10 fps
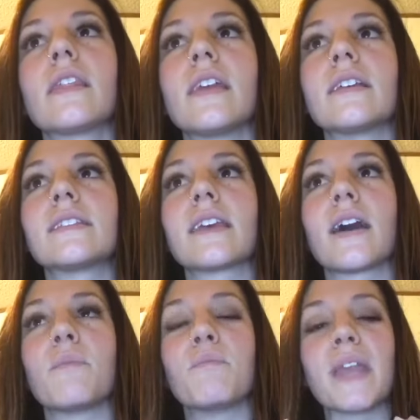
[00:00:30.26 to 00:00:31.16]
this
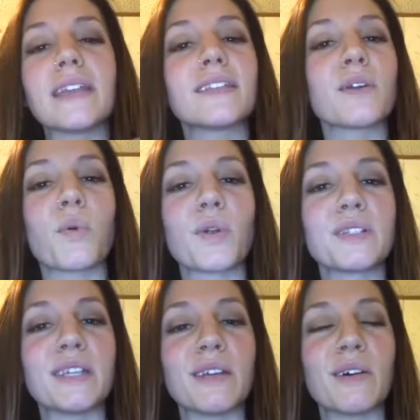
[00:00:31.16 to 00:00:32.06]
amazing
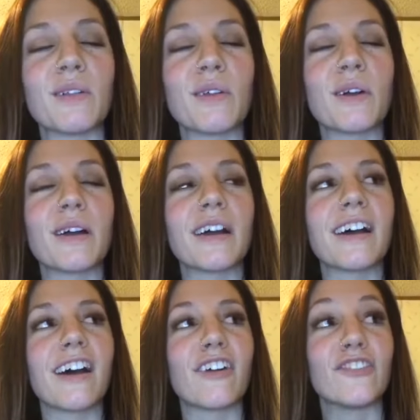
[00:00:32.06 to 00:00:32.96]
ordeal
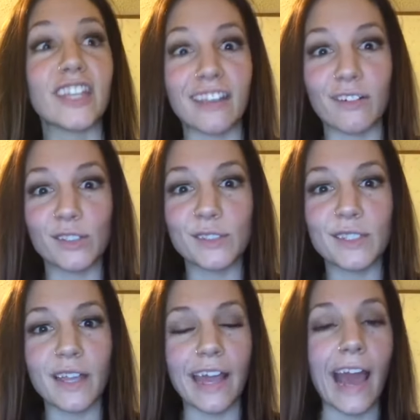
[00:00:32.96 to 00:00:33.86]
of
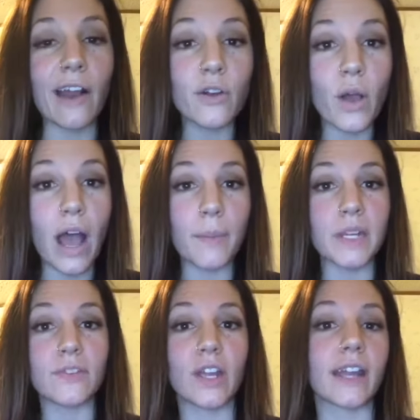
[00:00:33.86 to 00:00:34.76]
eagles. And I don't know how many
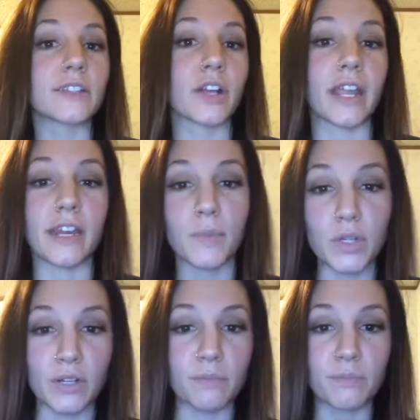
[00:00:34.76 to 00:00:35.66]
of you guys are
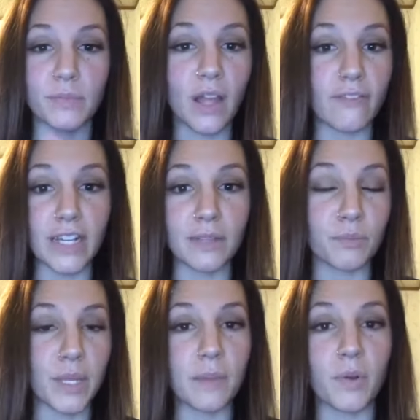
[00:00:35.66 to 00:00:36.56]
animal loving
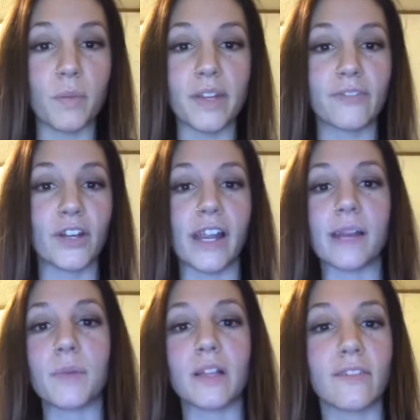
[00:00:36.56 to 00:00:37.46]
people, but if you're
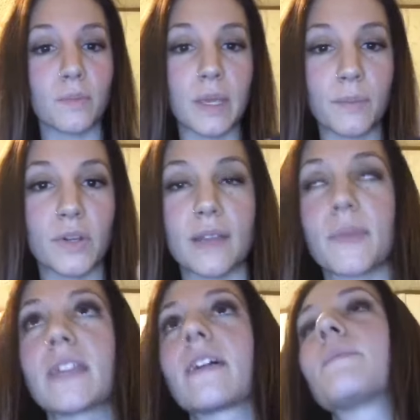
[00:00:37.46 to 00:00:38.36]
animal loving people, give
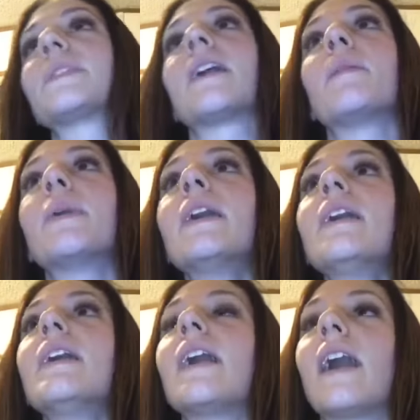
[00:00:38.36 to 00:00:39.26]
me a thumbs up.
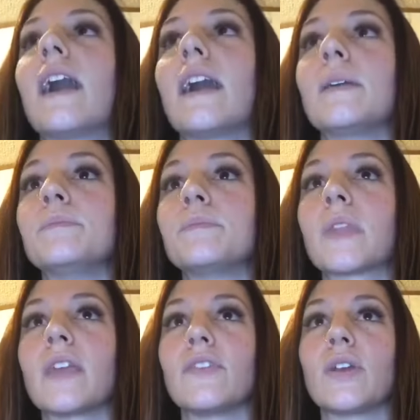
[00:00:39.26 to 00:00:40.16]
Um,
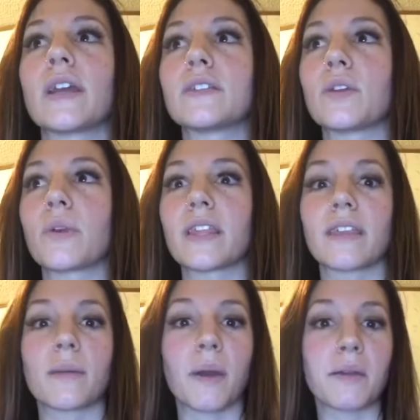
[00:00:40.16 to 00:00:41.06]
if you guys know
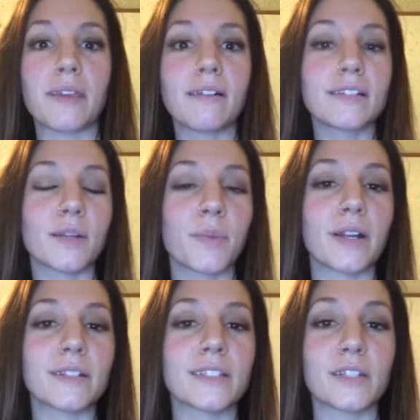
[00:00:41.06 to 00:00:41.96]
anything about eagles or
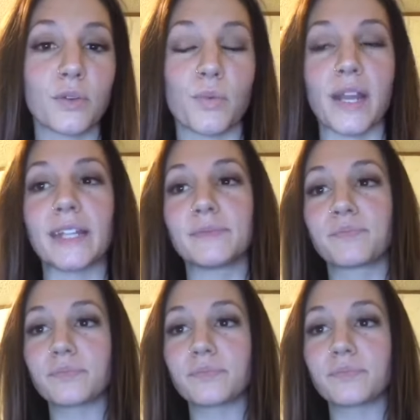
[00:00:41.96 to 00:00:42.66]
birds, great.